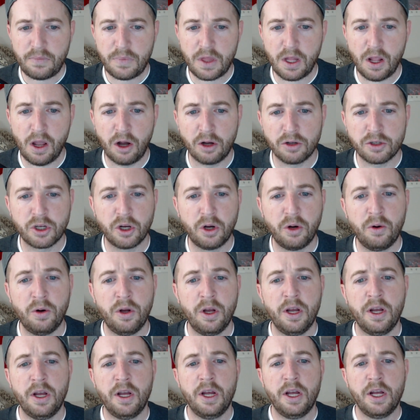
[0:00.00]
Also,
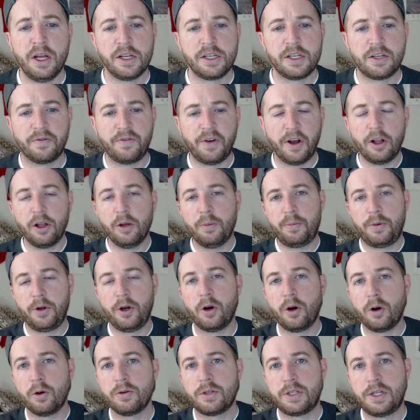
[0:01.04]
develop your
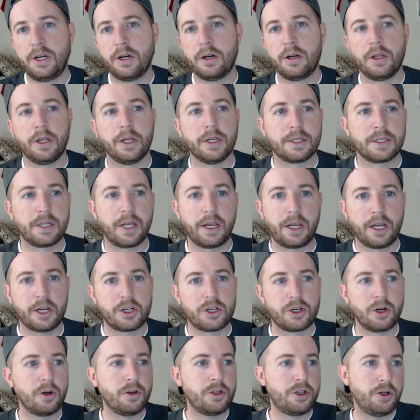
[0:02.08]
own tier list, like I
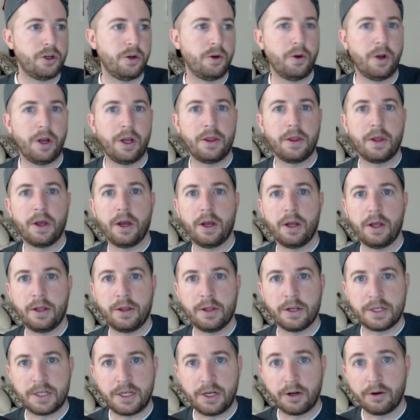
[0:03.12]
showed you in
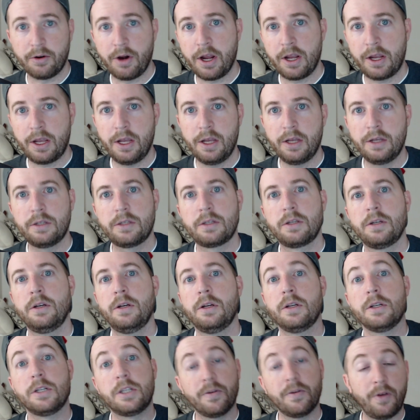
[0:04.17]
the tier rankings.
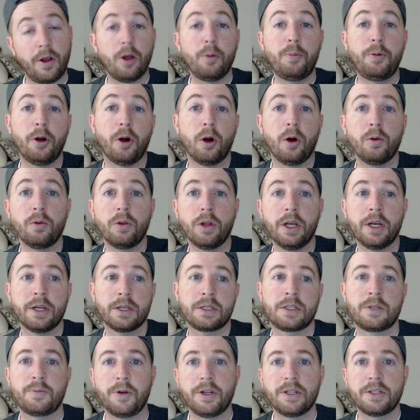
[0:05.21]
Develop your own
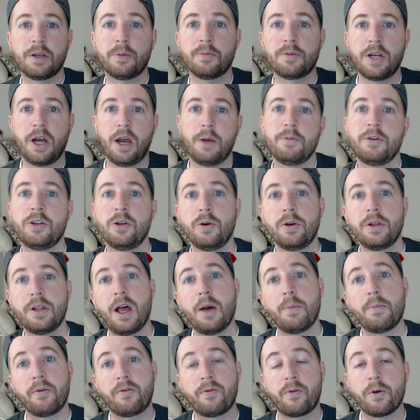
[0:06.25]
list. Spend some time doing
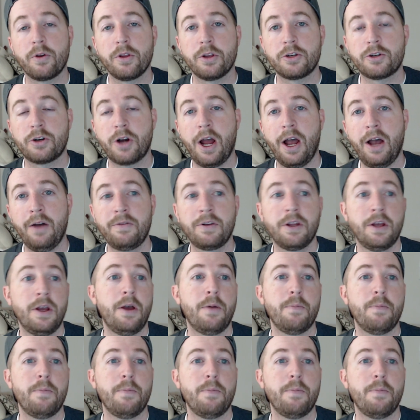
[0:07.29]
that before the draft.